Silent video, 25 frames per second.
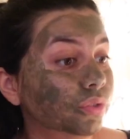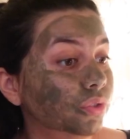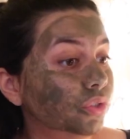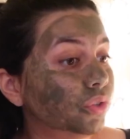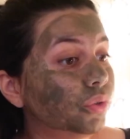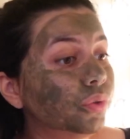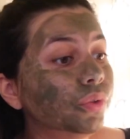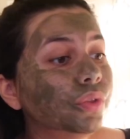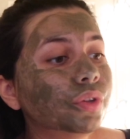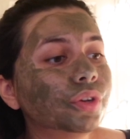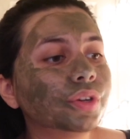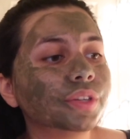
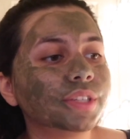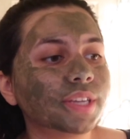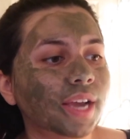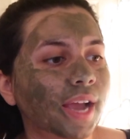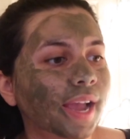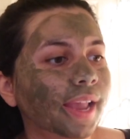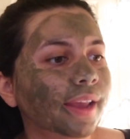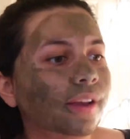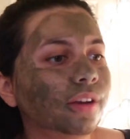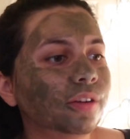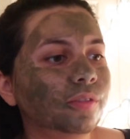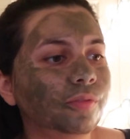Soothe your
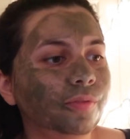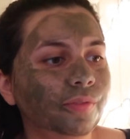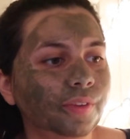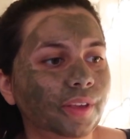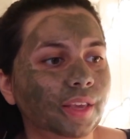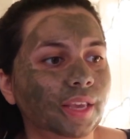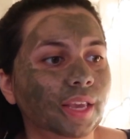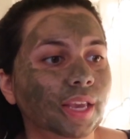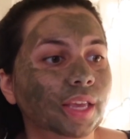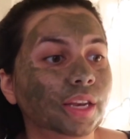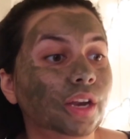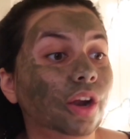tired
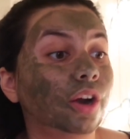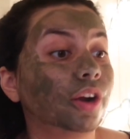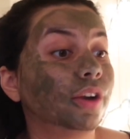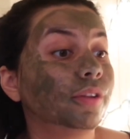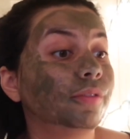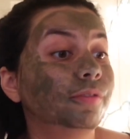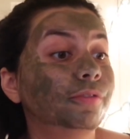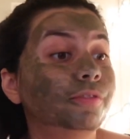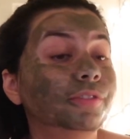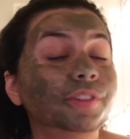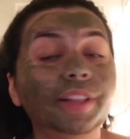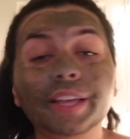feet in our
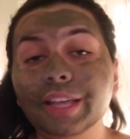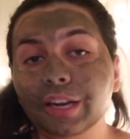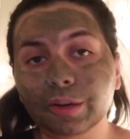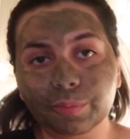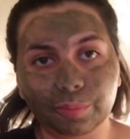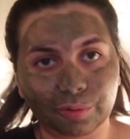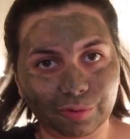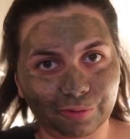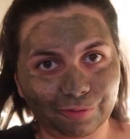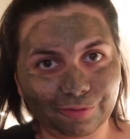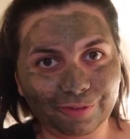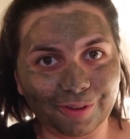
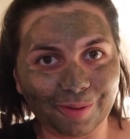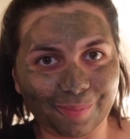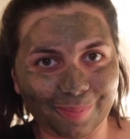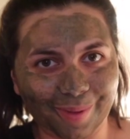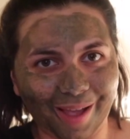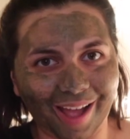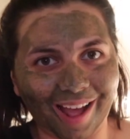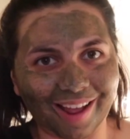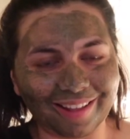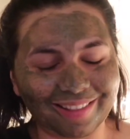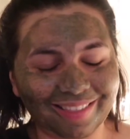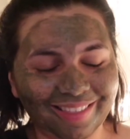inflatable foot
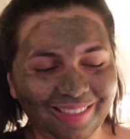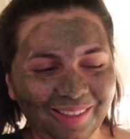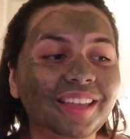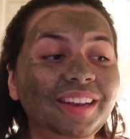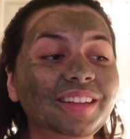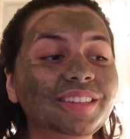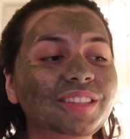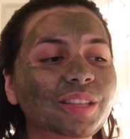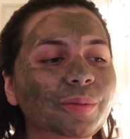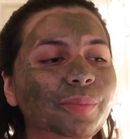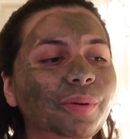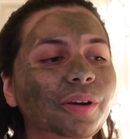bath. It
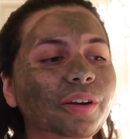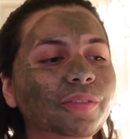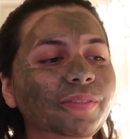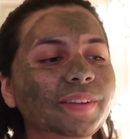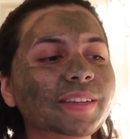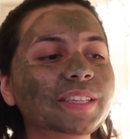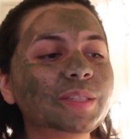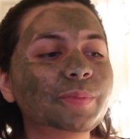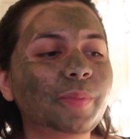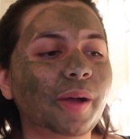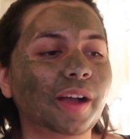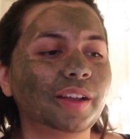is the
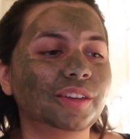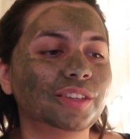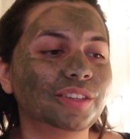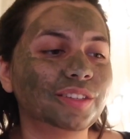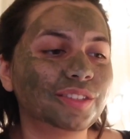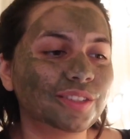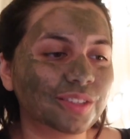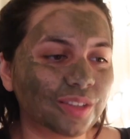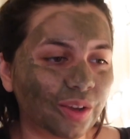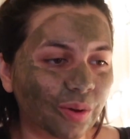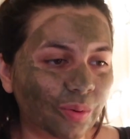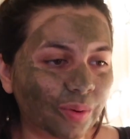perfect spot to
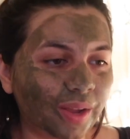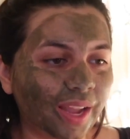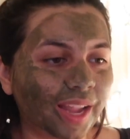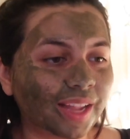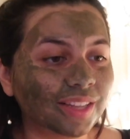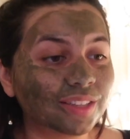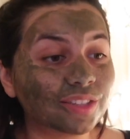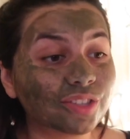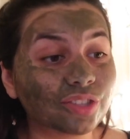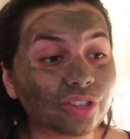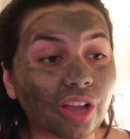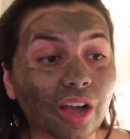soak
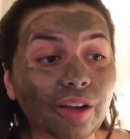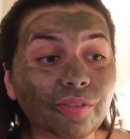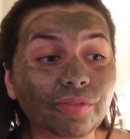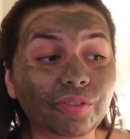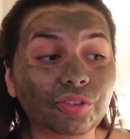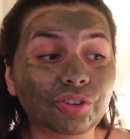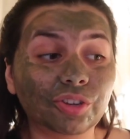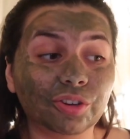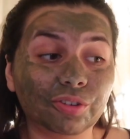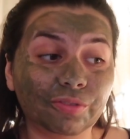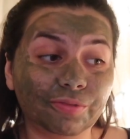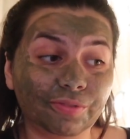and
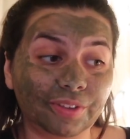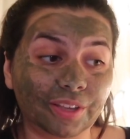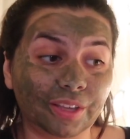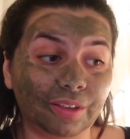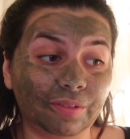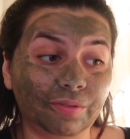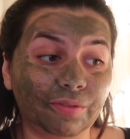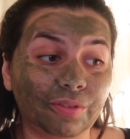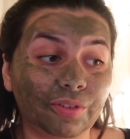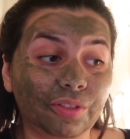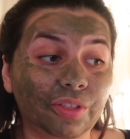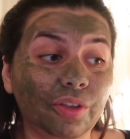soften your
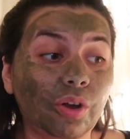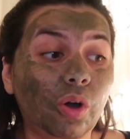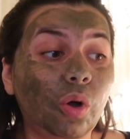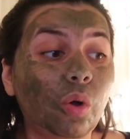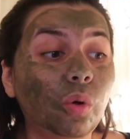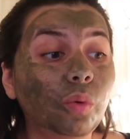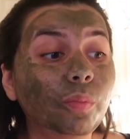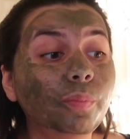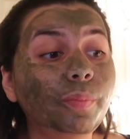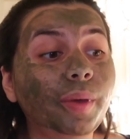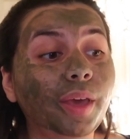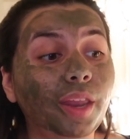feet for the
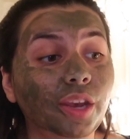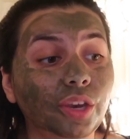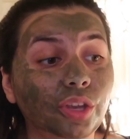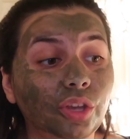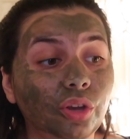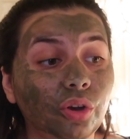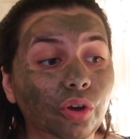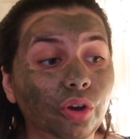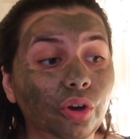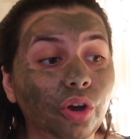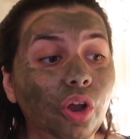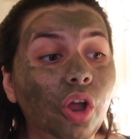home
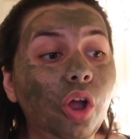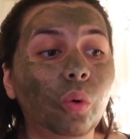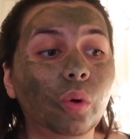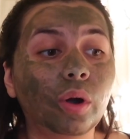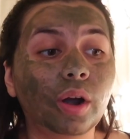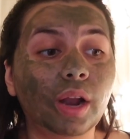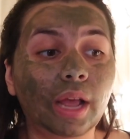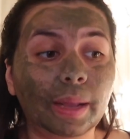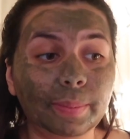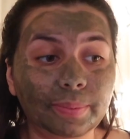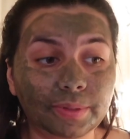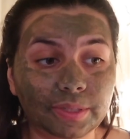pedicure
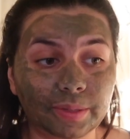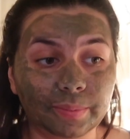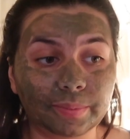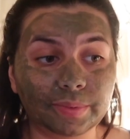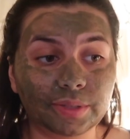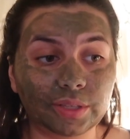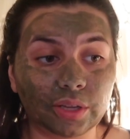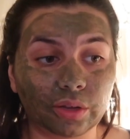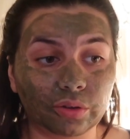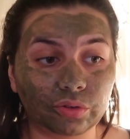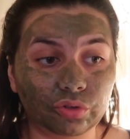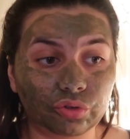or Epsom
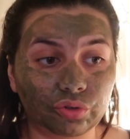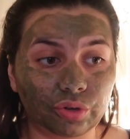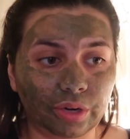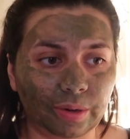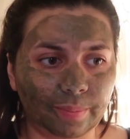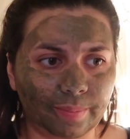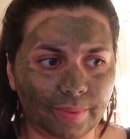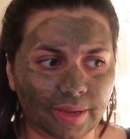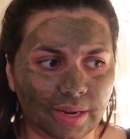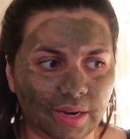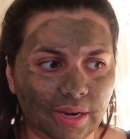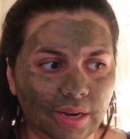salt
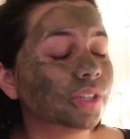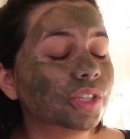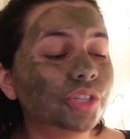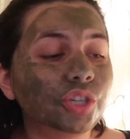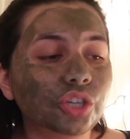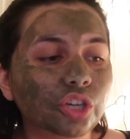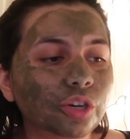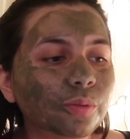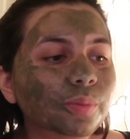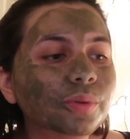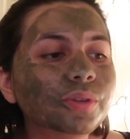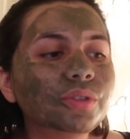treatment. The
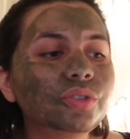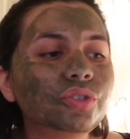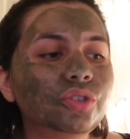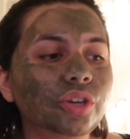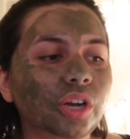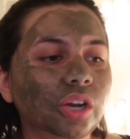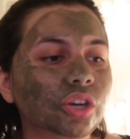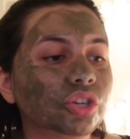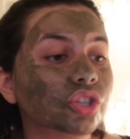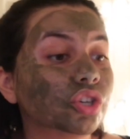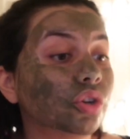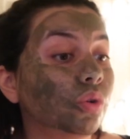durable
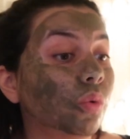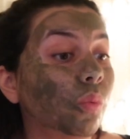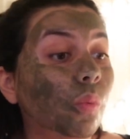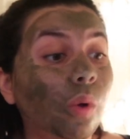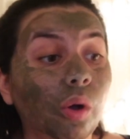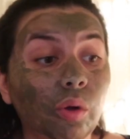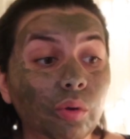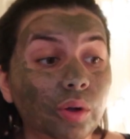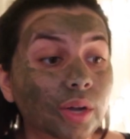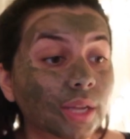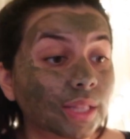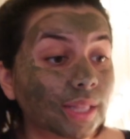structure
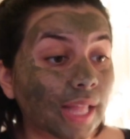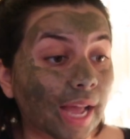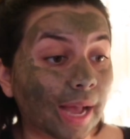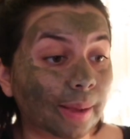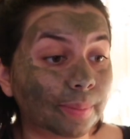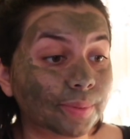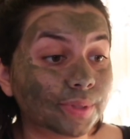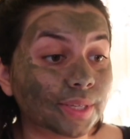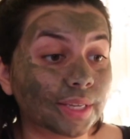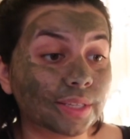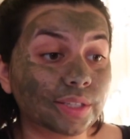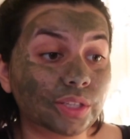won't
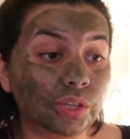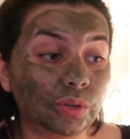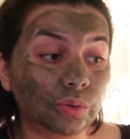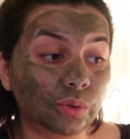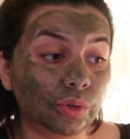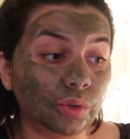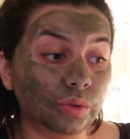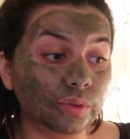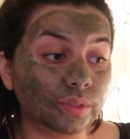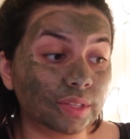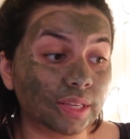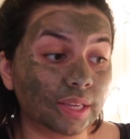collapse as you
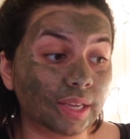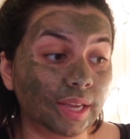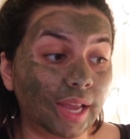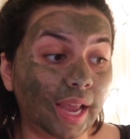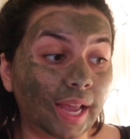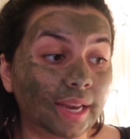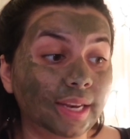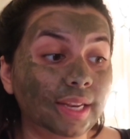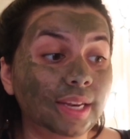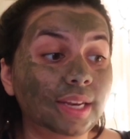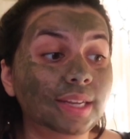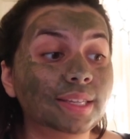use it,
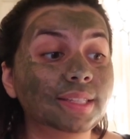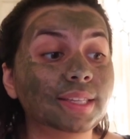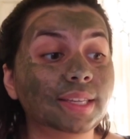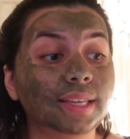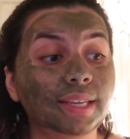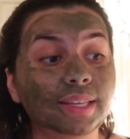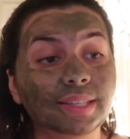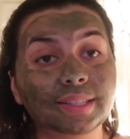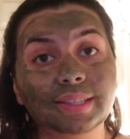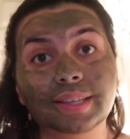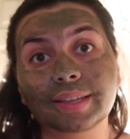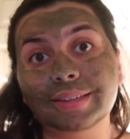and it is
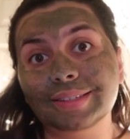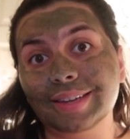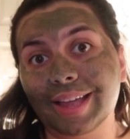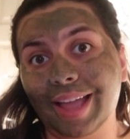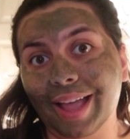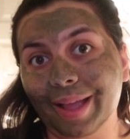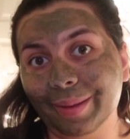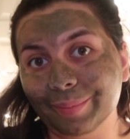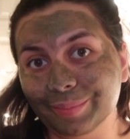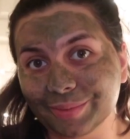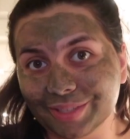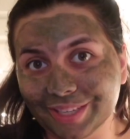easy
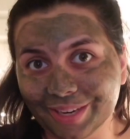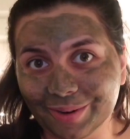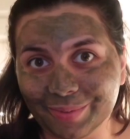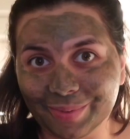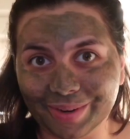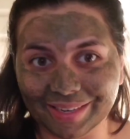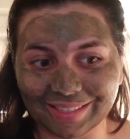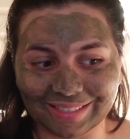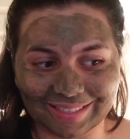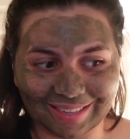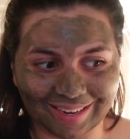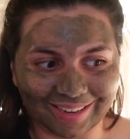to empty
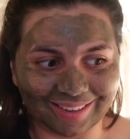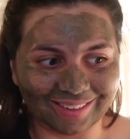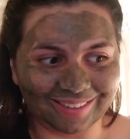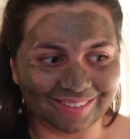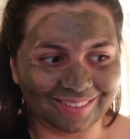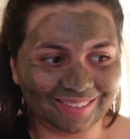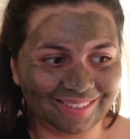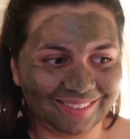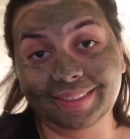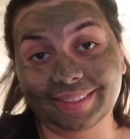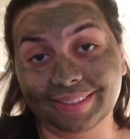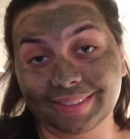when
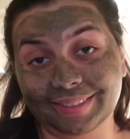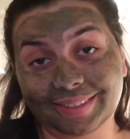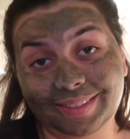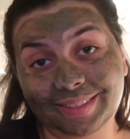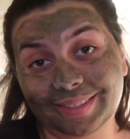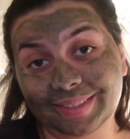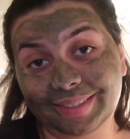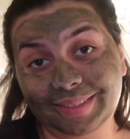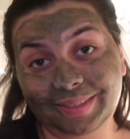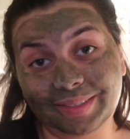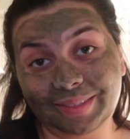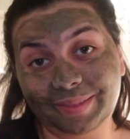done.
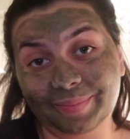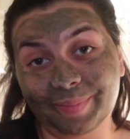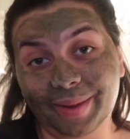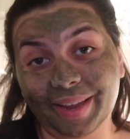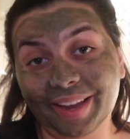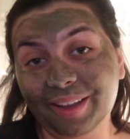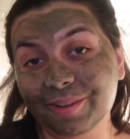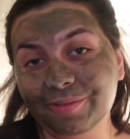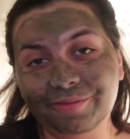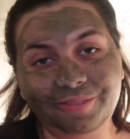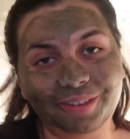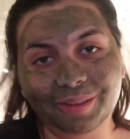Let's
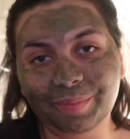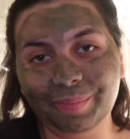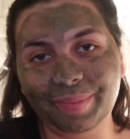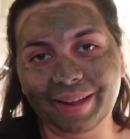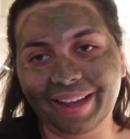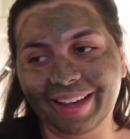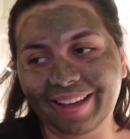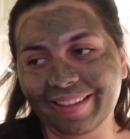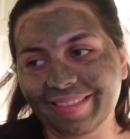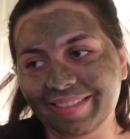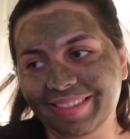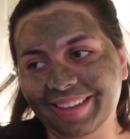make a foot
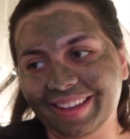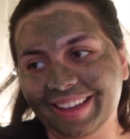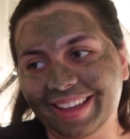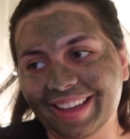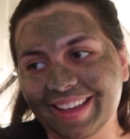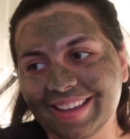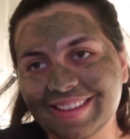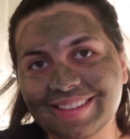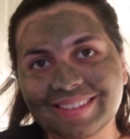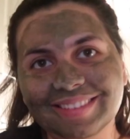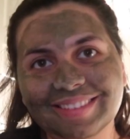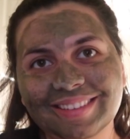bath, I
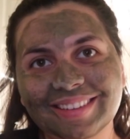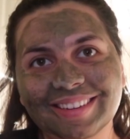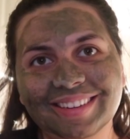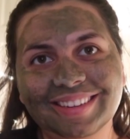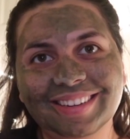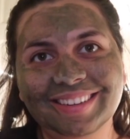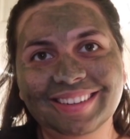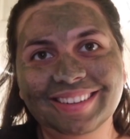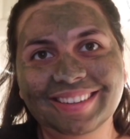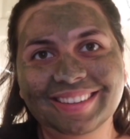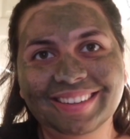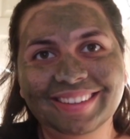
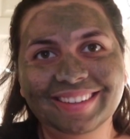guess.